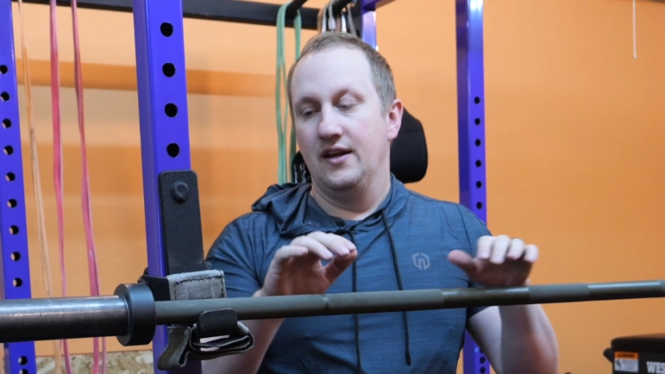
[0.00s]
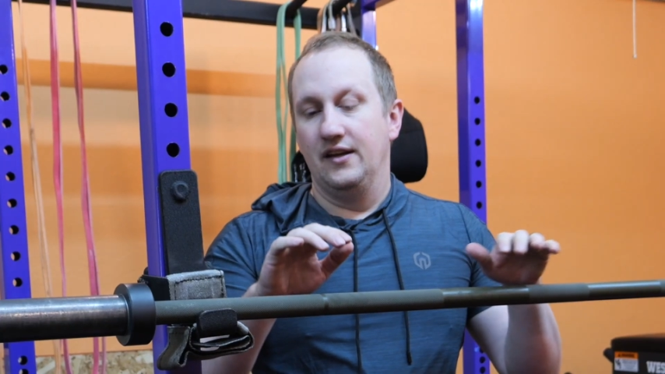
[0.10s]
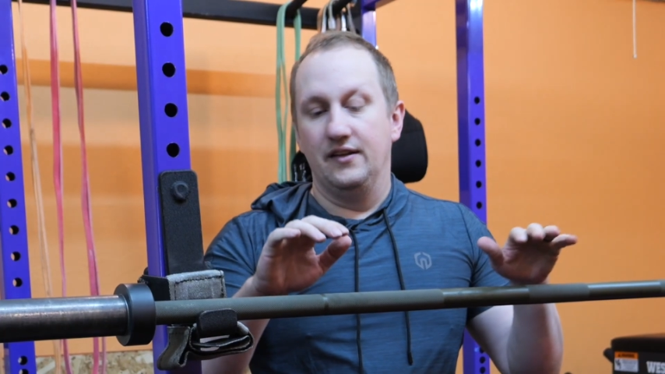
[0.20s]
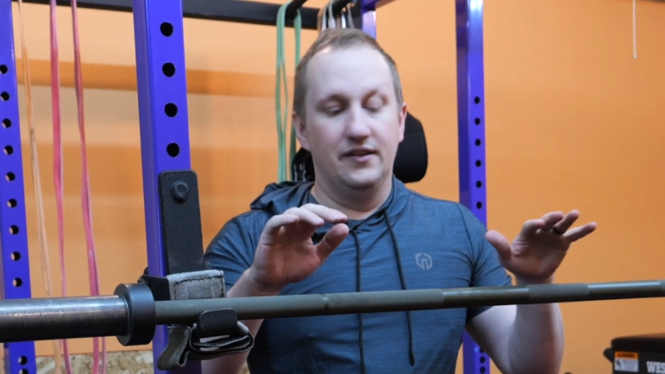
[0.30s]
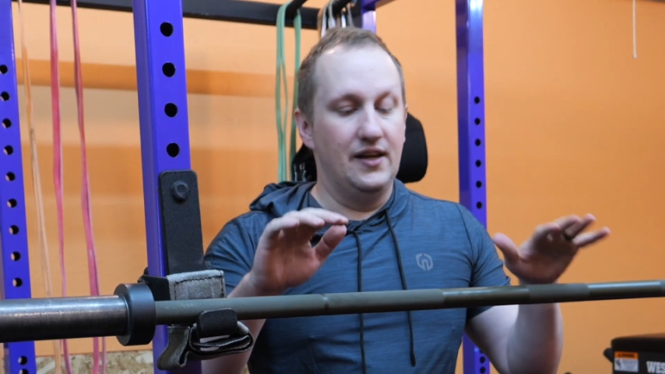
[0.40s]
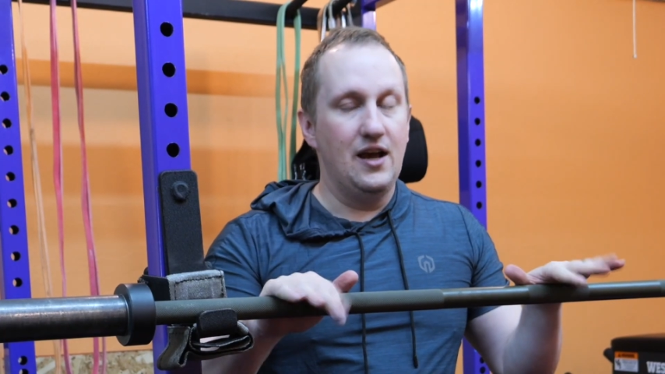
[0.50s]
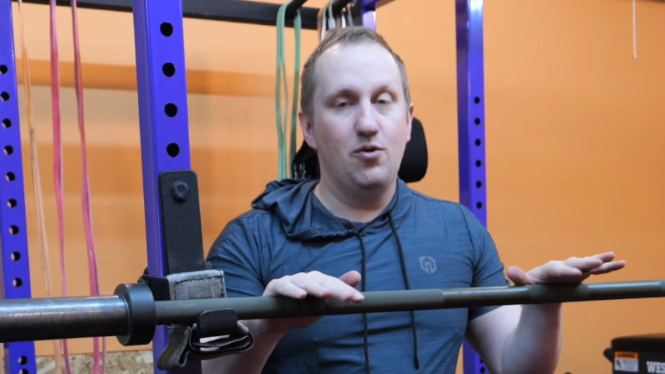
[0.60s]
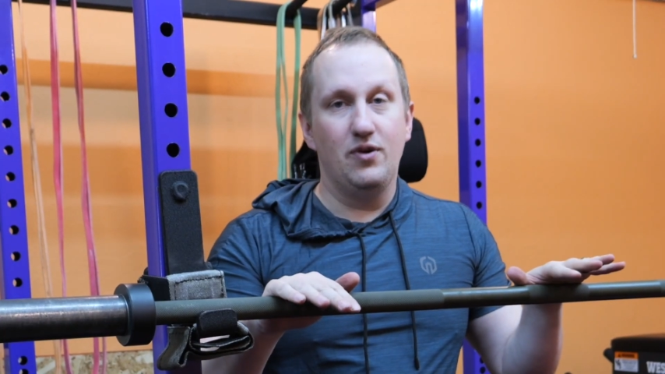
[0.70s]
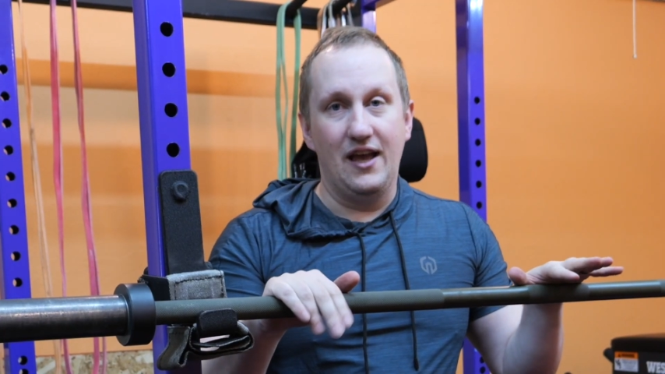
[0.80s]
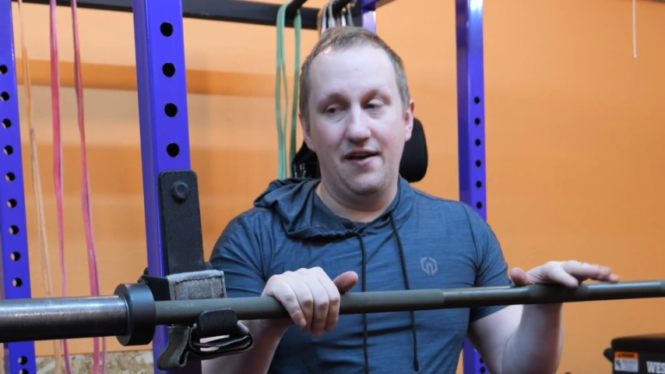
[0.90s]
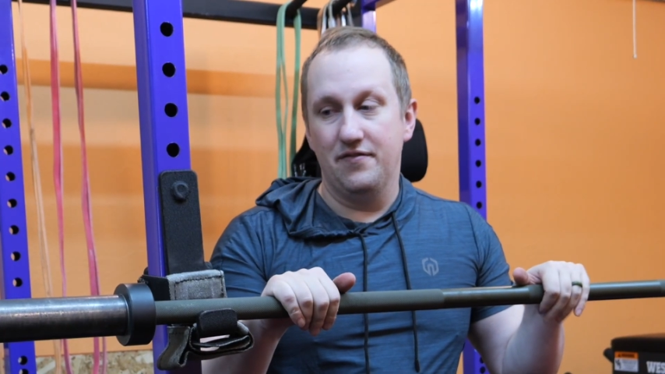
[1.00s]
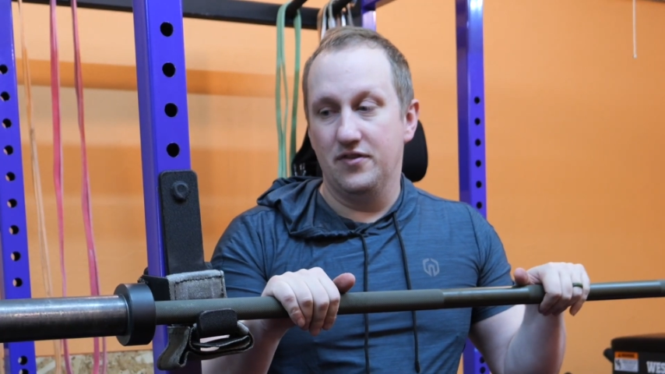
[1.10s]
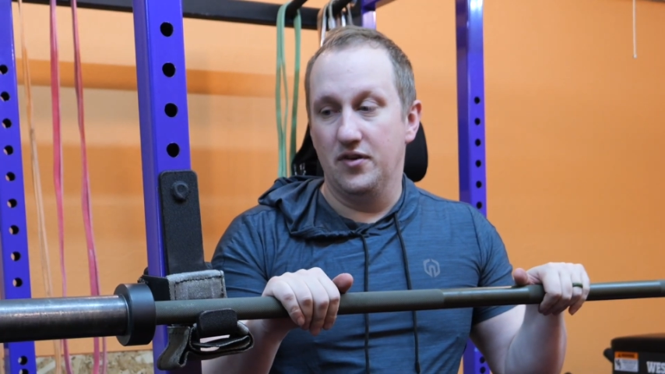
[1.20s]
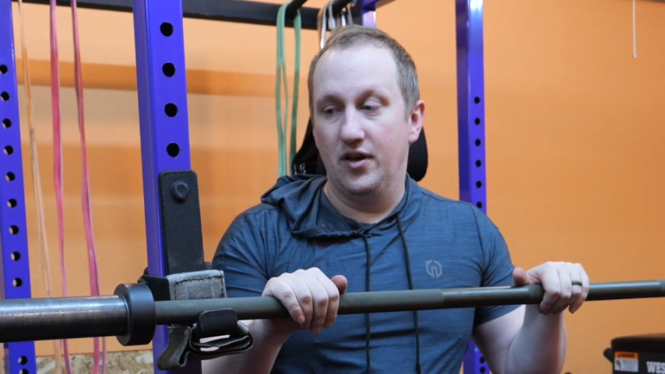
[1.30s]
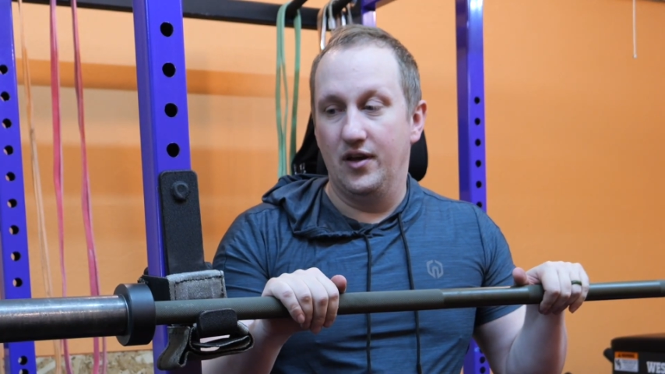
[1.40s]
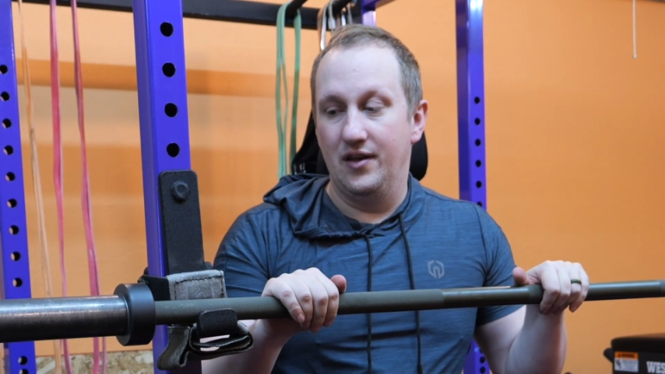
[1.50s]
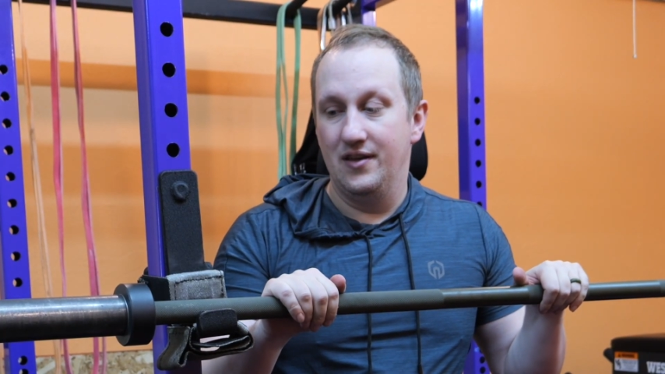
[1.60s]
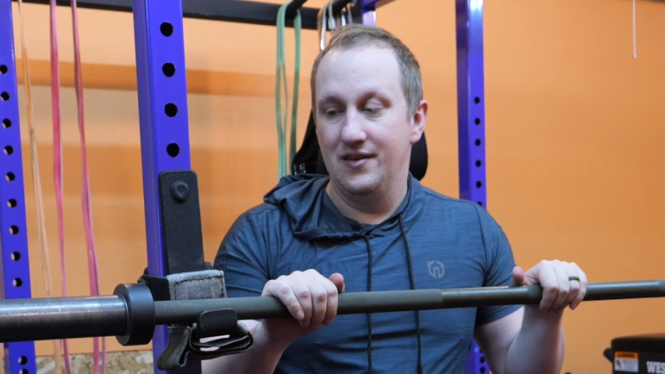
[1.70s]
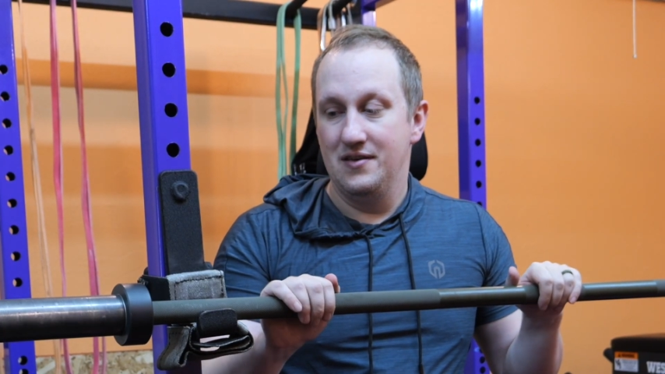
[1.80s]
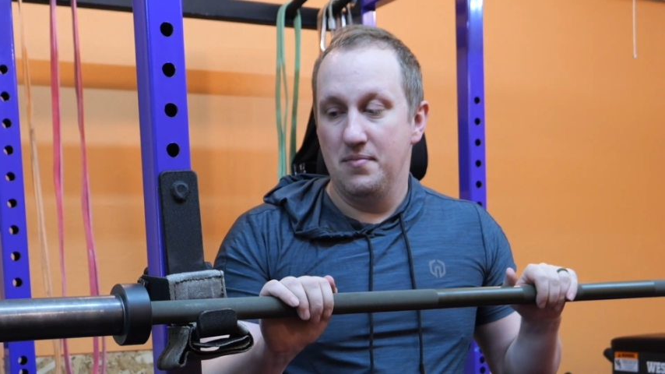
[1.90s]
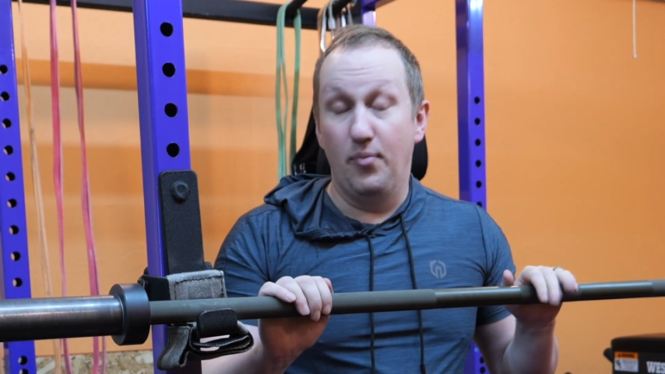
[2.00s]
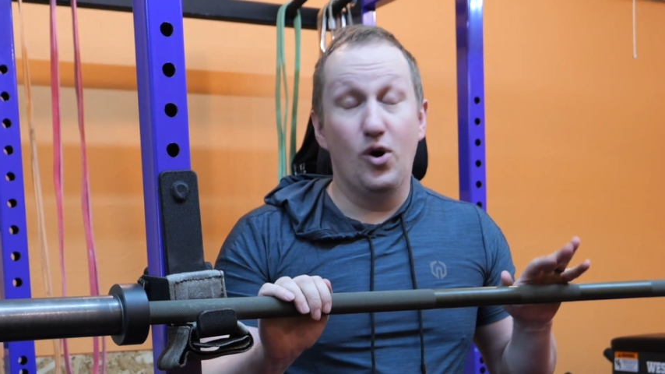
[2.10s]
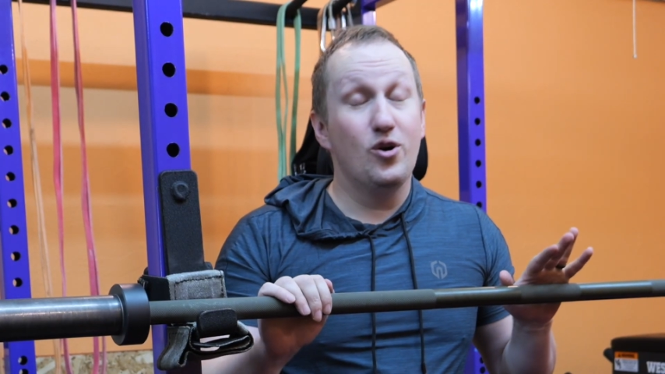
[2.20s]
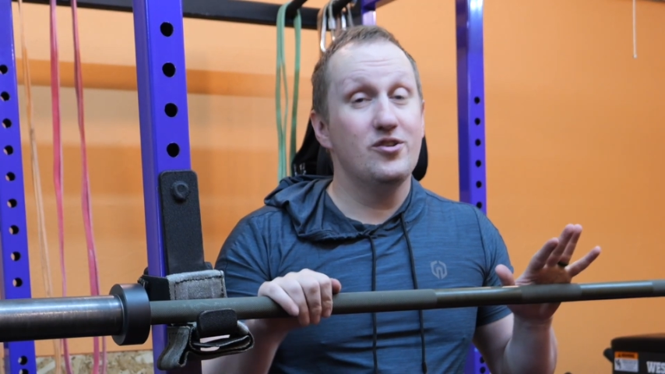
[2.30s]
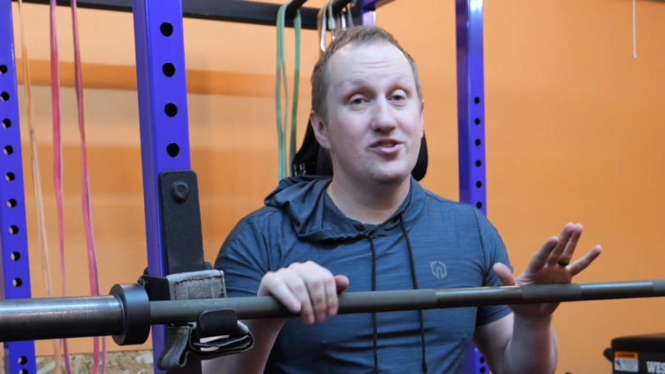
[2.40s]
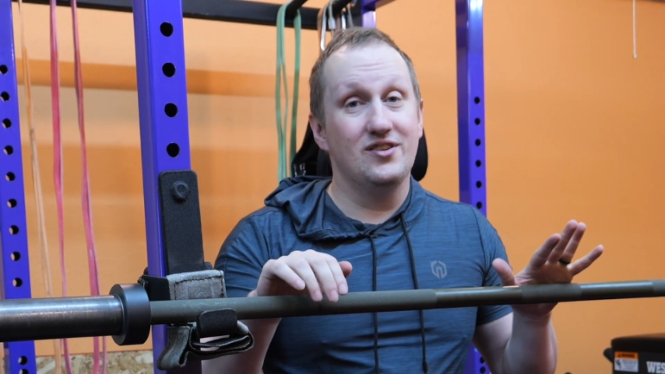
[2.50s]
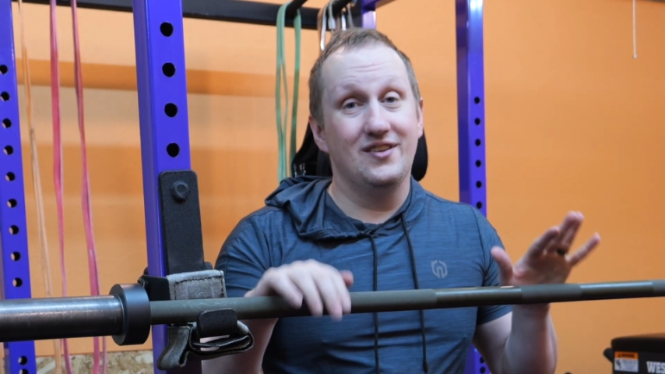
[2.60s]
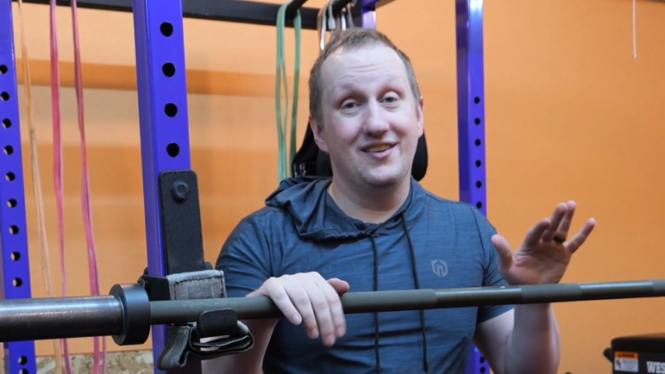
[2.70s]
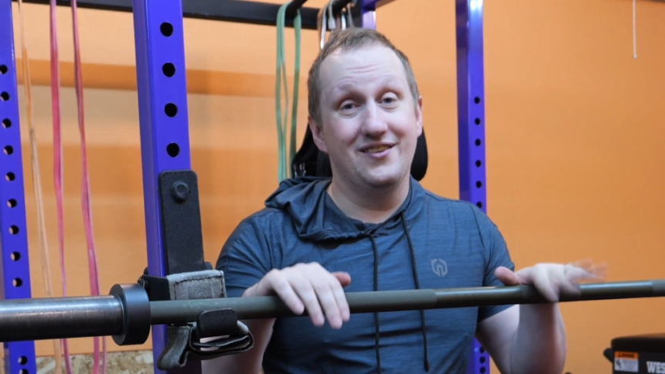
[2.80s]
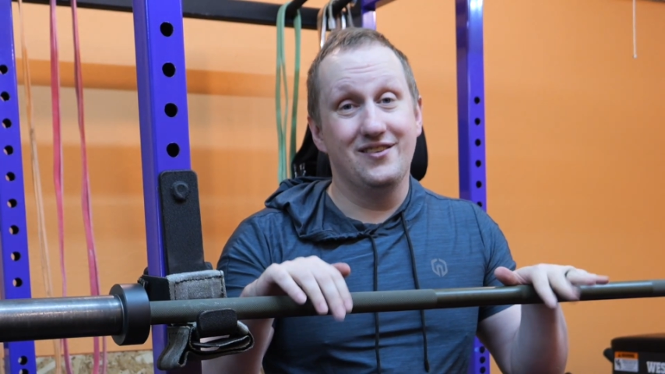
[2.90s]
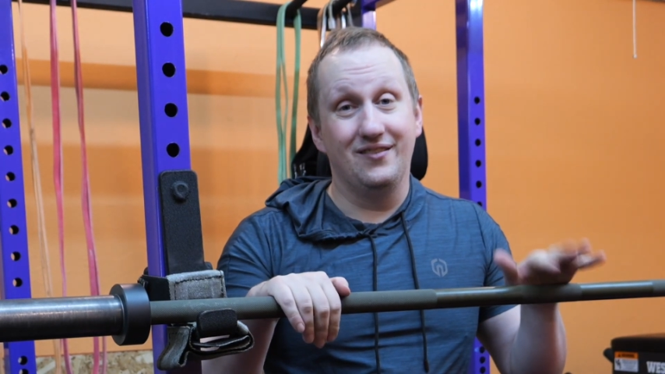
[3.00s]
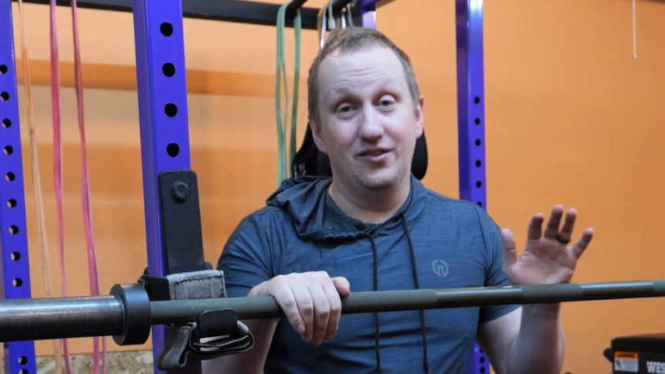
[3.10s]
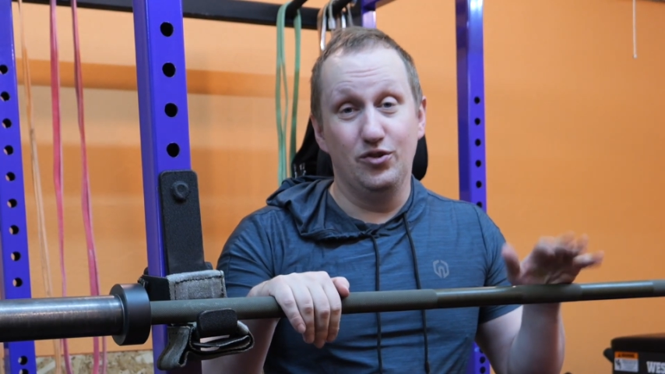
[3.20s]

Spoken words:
Now we have the bars that you can